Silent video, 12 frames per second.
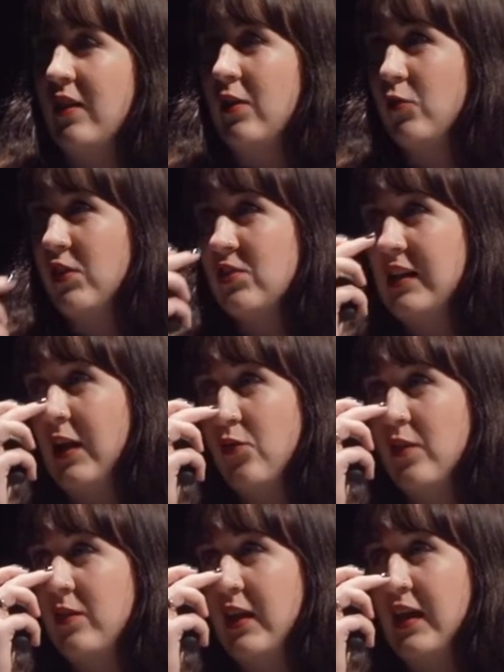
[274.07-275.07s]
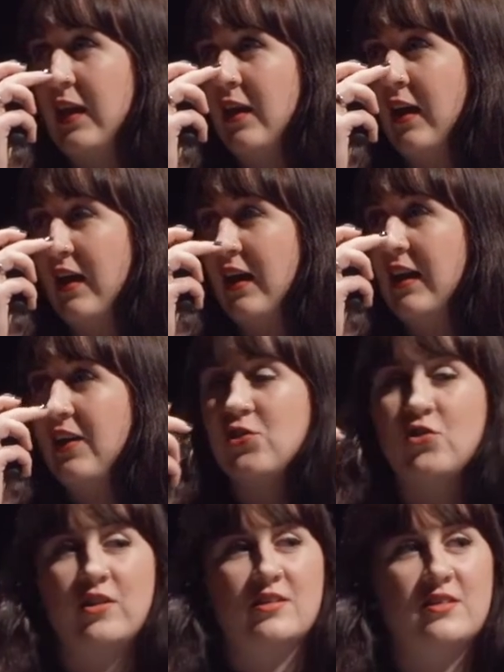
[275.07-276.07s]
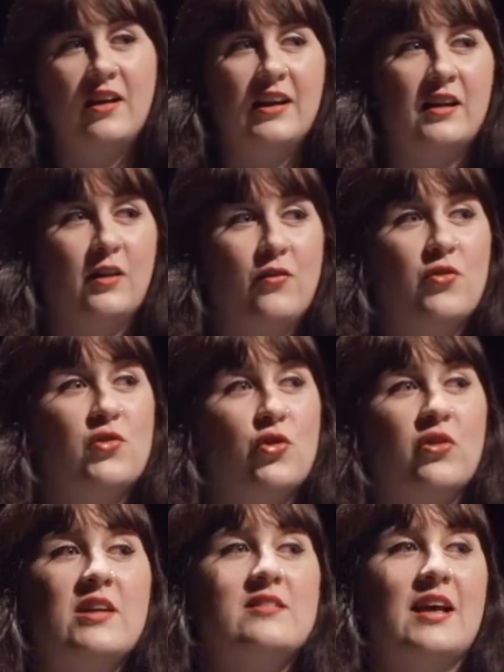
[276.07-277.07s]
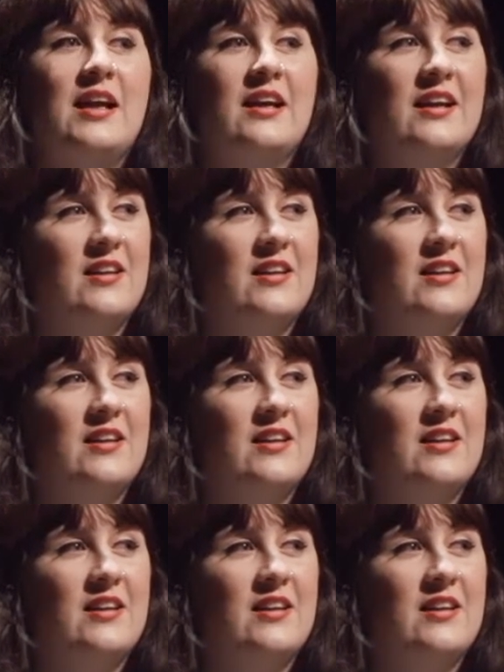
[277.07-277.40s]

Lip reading: Originally, I was at the illustrious title of storyteller